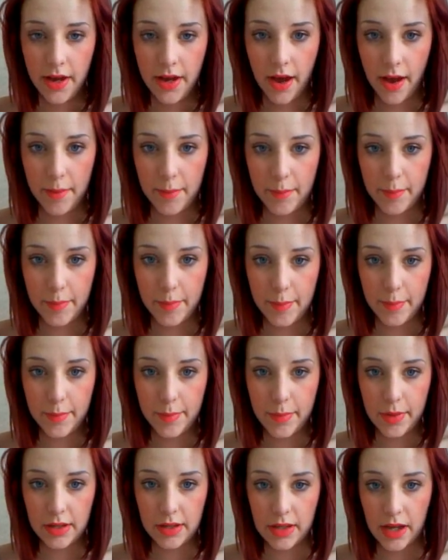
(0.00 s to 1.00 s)
and
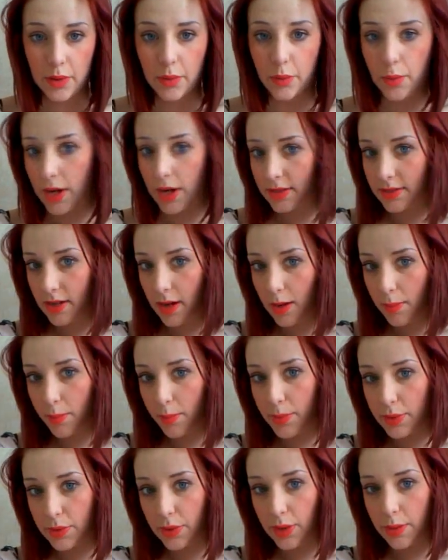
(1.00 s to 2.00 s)
that all adds up
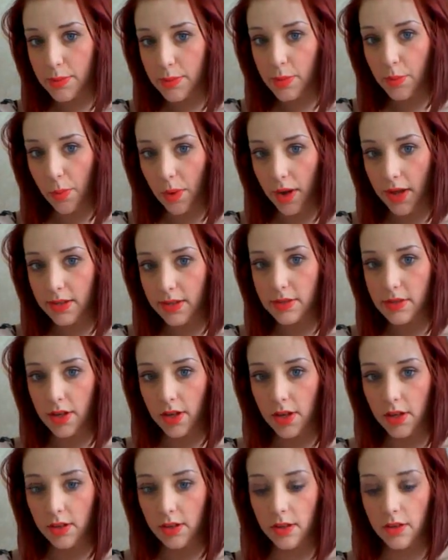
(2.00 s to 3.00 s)
prescription wise,
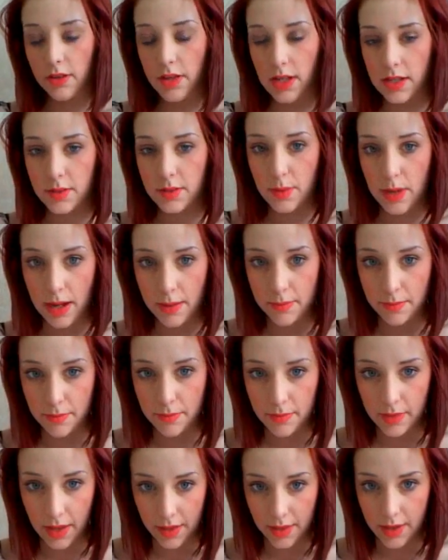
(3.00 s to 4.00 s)
so that's why I'm
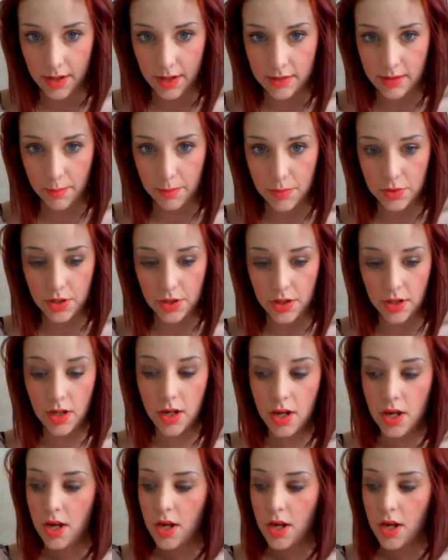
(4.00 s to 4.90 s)
getting the exemption.